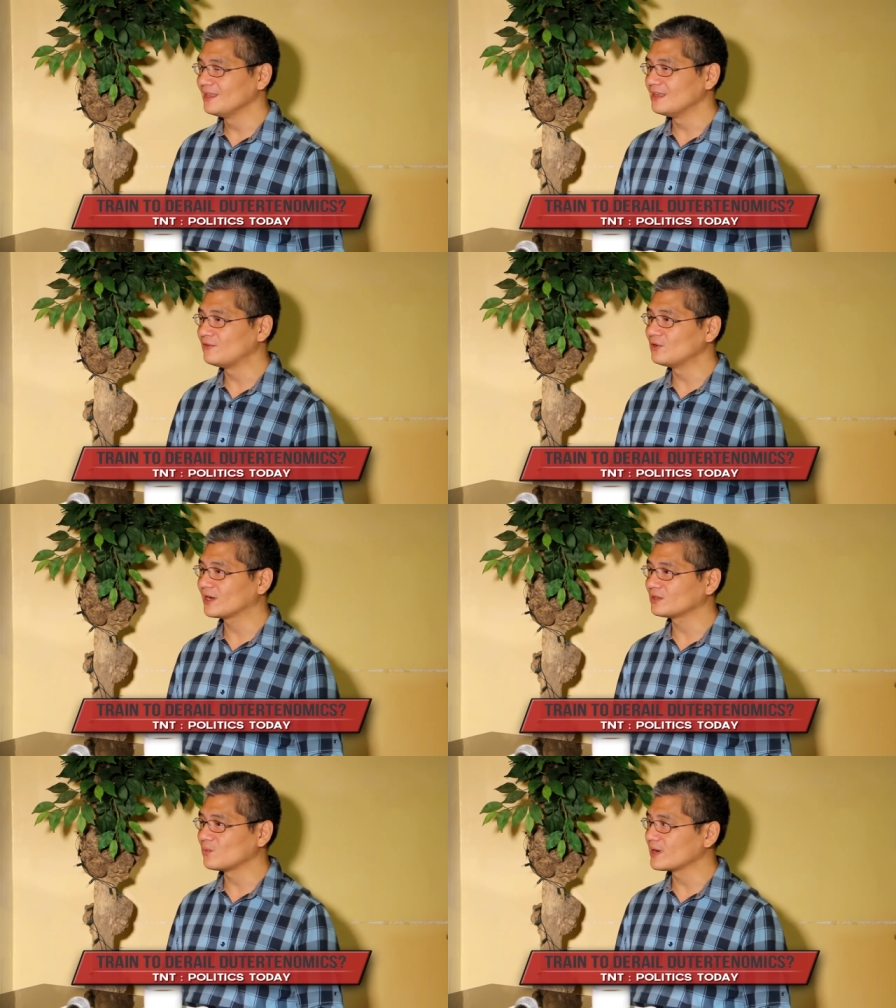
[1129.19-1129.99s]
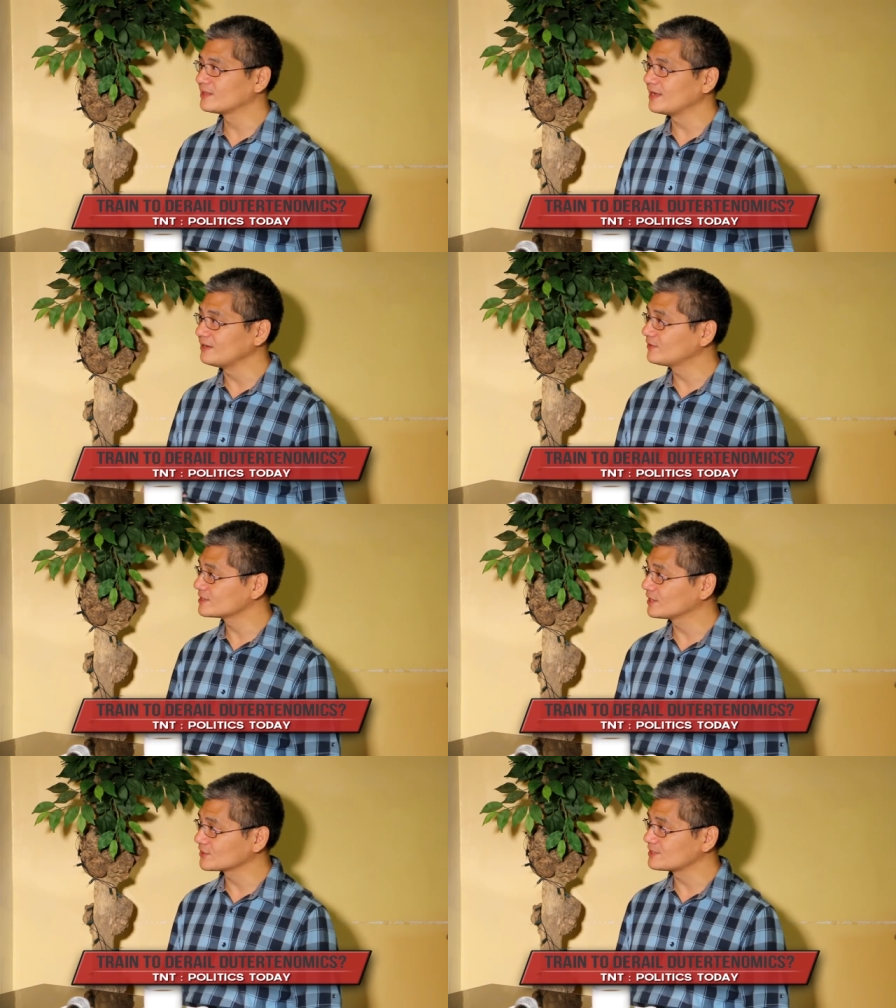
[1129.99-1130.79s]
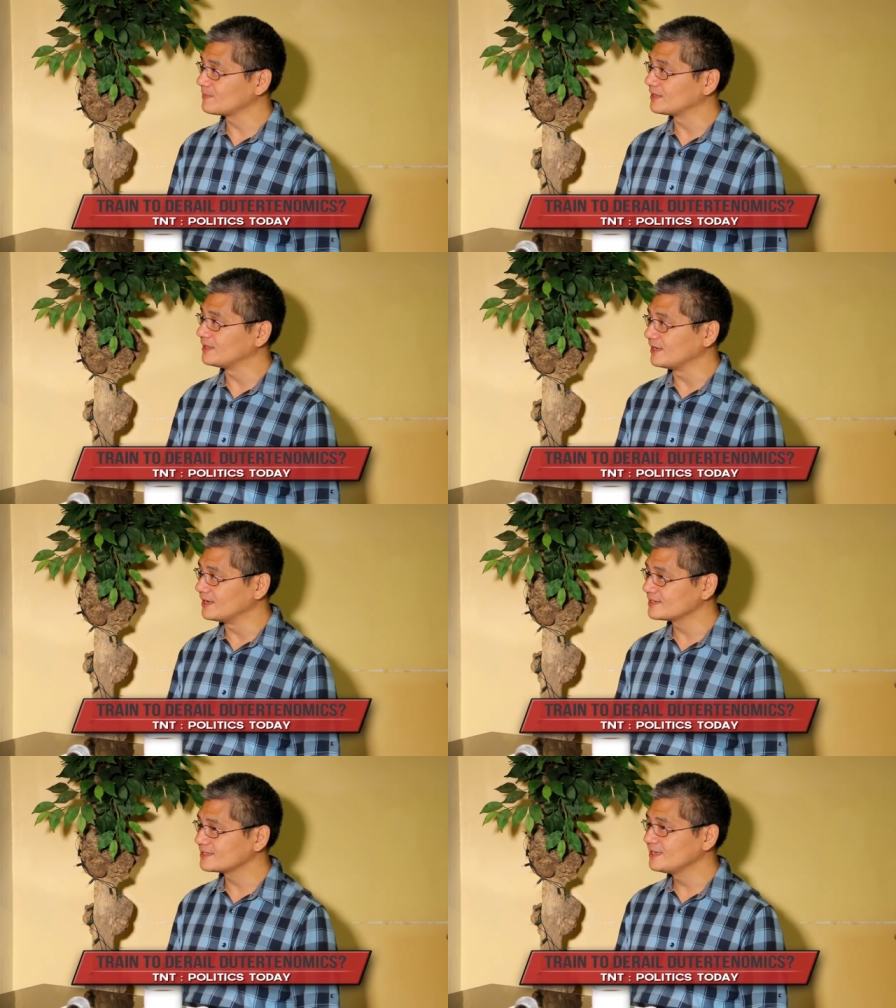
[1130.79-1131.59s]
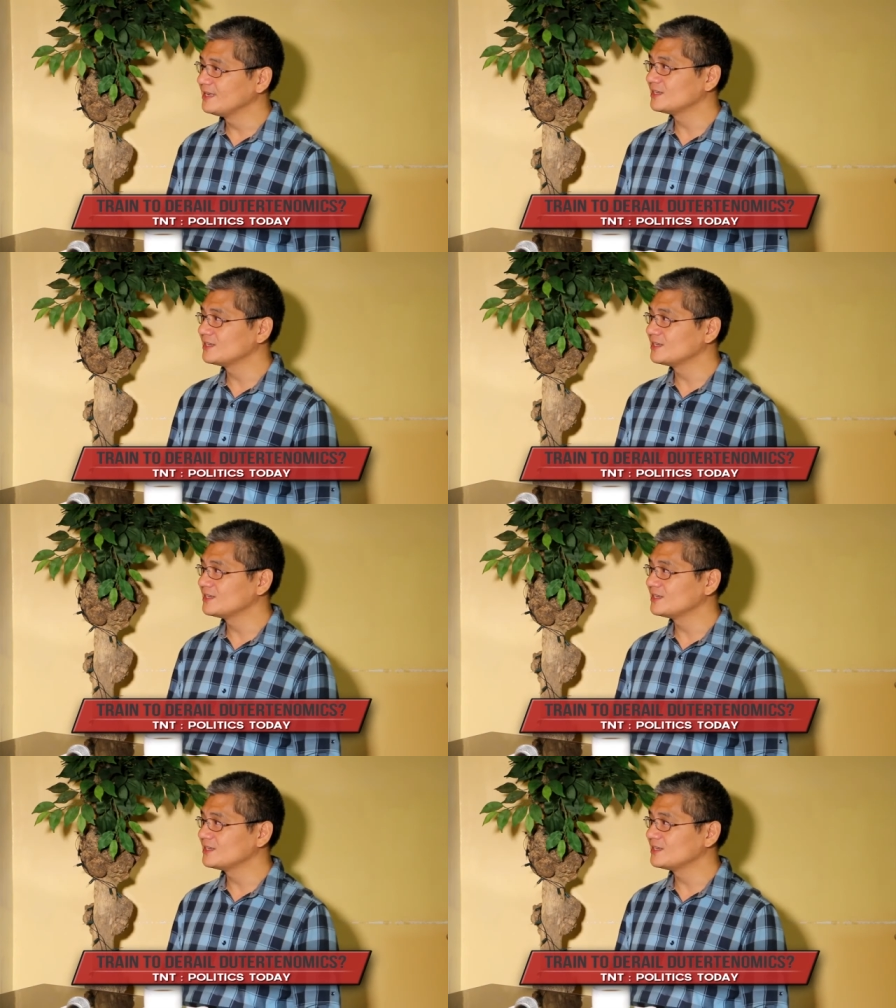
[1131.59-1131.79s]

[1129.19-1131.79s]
if you look at where the infrastructure spending is,